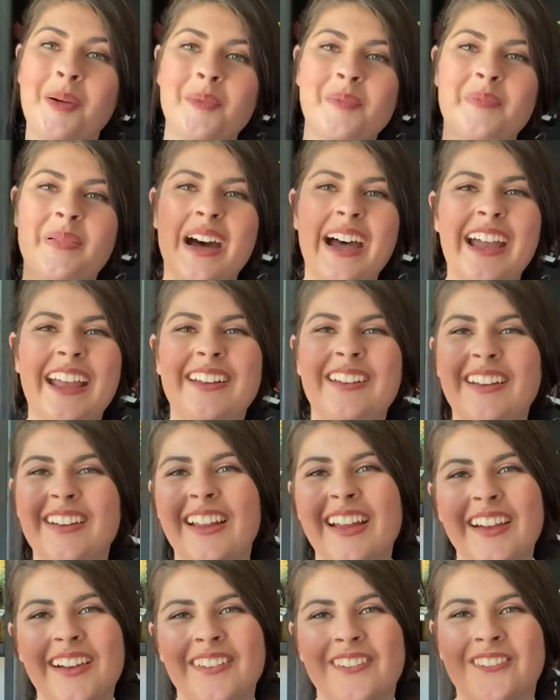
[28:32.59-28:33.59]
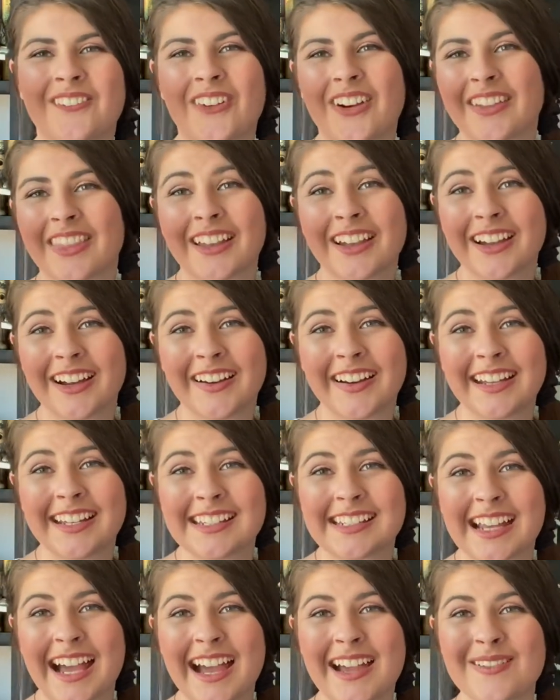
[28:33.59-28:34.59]
But for the
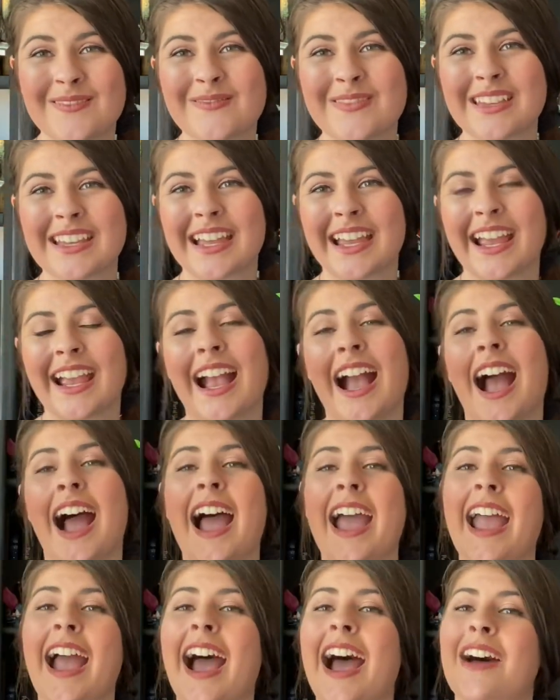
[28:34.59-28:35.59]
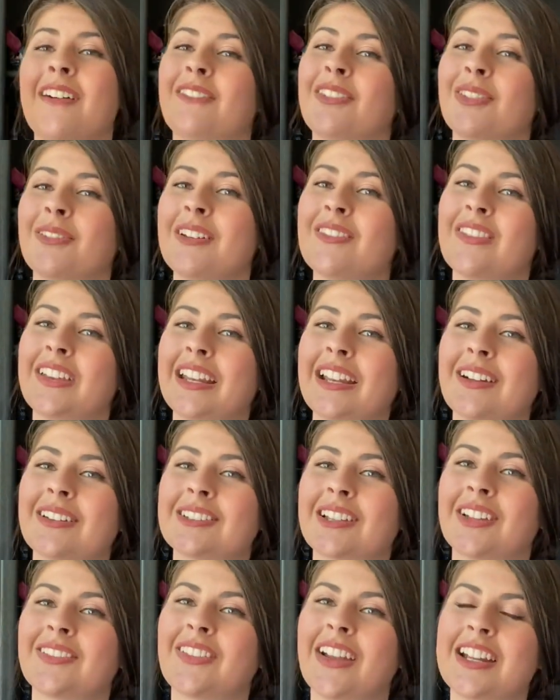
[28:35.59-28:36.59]
current time being, I have 3 videos
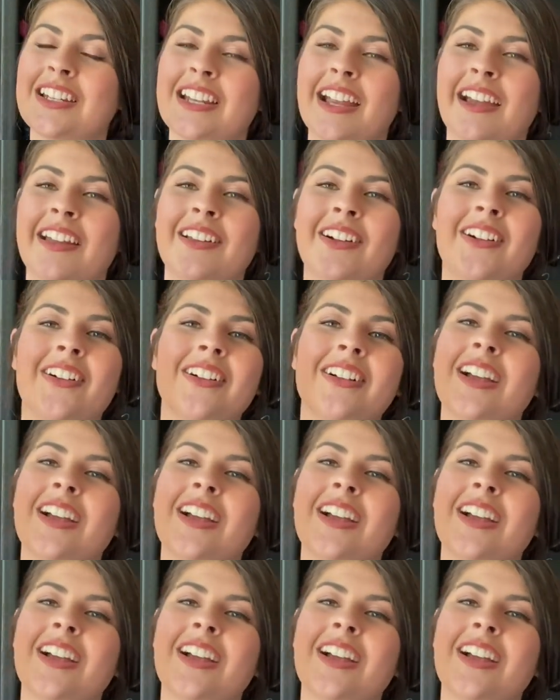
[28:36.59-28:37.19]
on my channel.